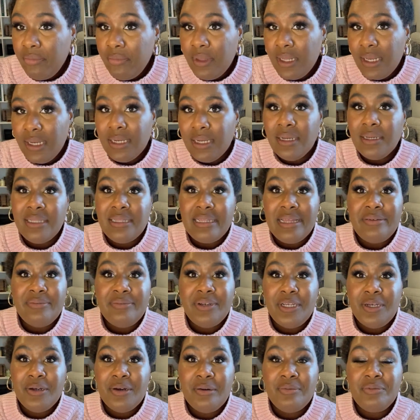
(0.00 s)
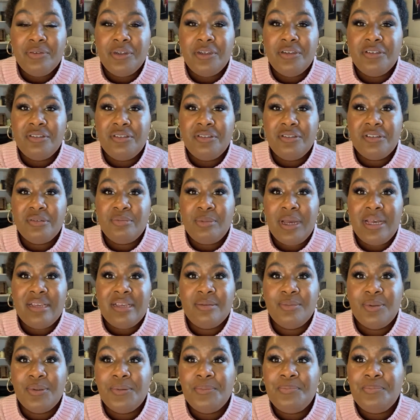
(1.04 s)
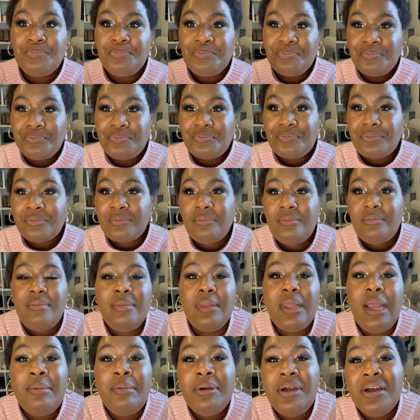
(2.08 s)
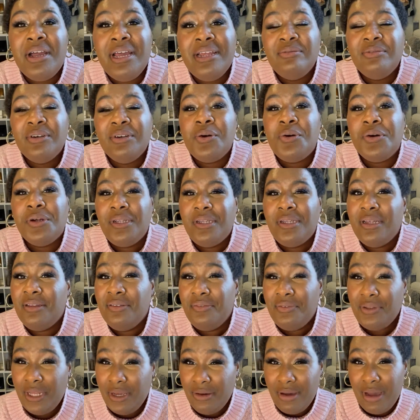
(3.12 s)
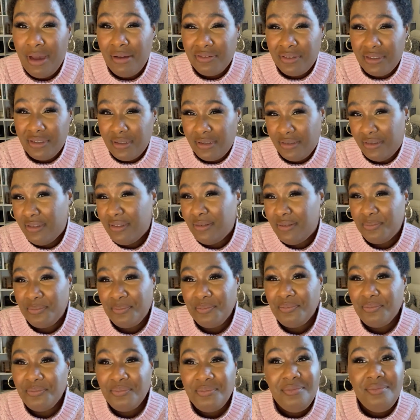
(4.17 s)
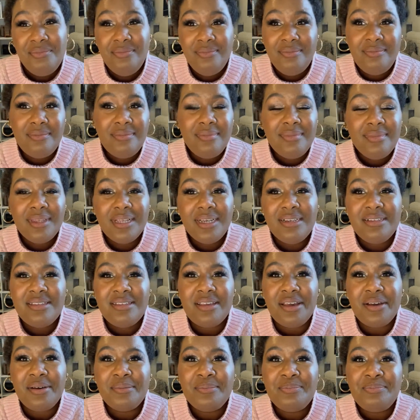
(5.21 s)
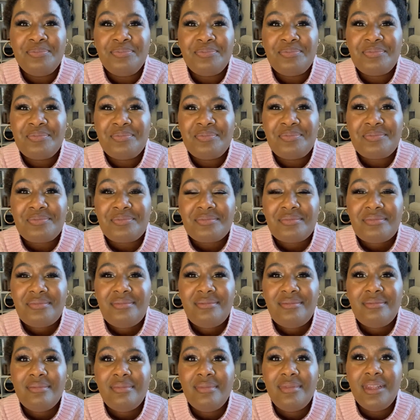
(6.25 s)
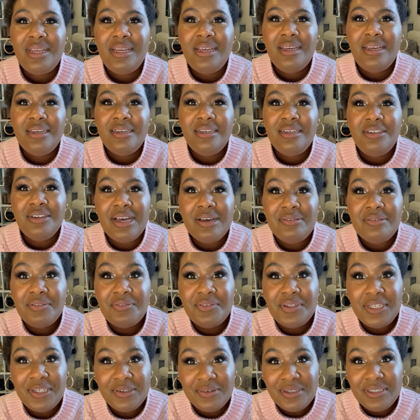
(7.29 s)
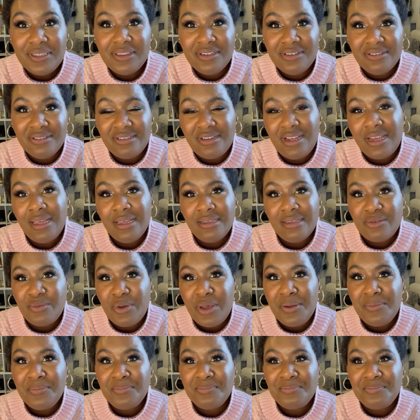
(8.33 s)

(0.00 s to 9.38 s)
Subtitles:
And I'll get that video up for you as soon as possible. I'm going to go ahead and record another video after this. So, you'll have a video on Thursday as well.